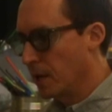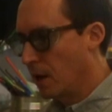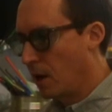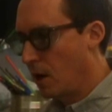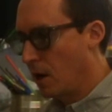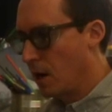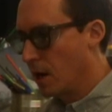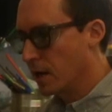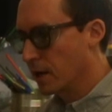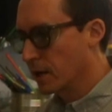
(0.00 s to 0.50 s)

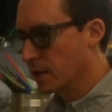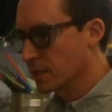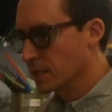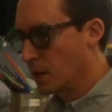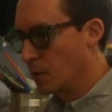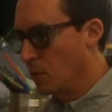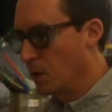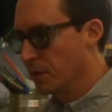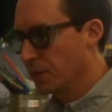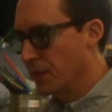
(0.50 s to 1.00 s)
hotter because I
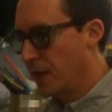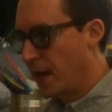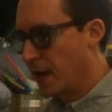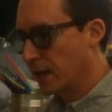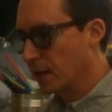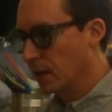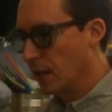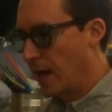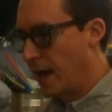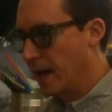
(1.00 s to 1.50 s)
want that
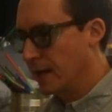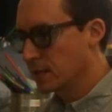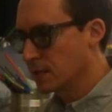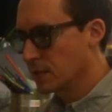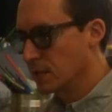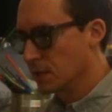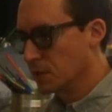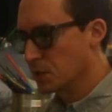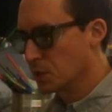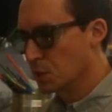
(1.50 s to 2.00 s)
glass
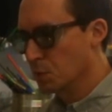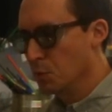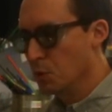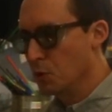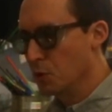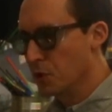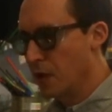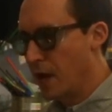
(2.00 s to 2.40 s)
to smooth